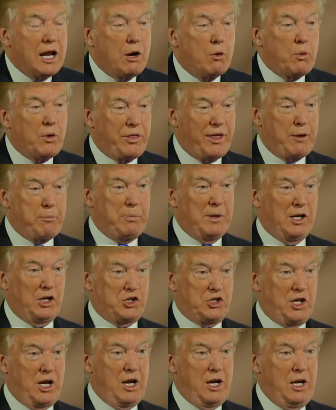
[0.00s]
Now, with that
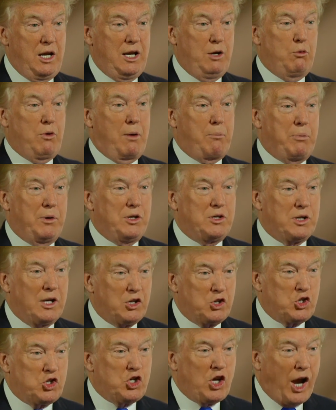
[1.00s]
being said, he
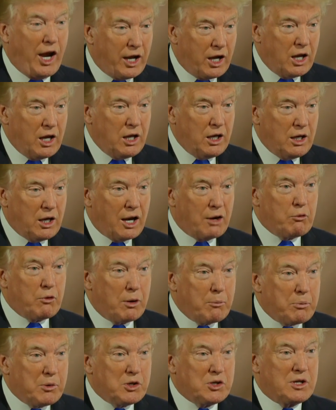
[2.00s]
represents China. I
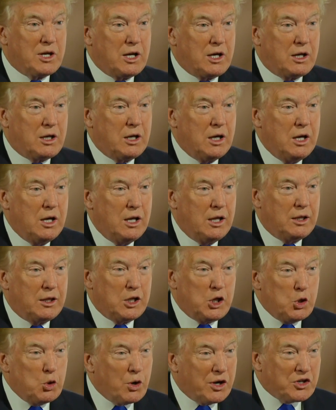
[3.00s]
represent
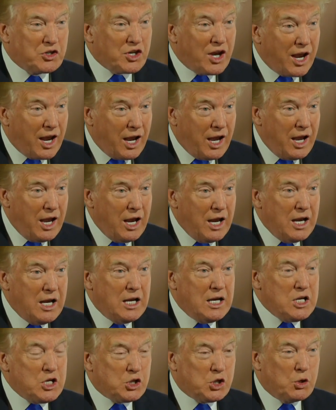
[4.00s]
the USA.
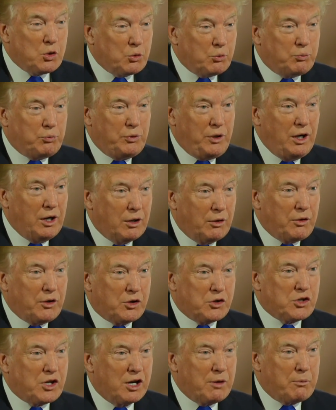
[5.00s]
So, you know,
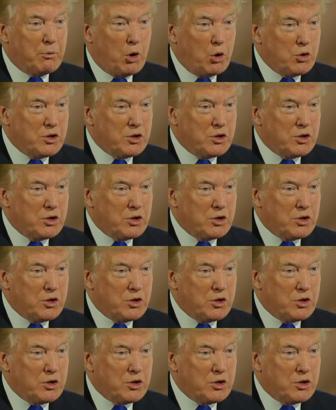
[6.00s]
there's going to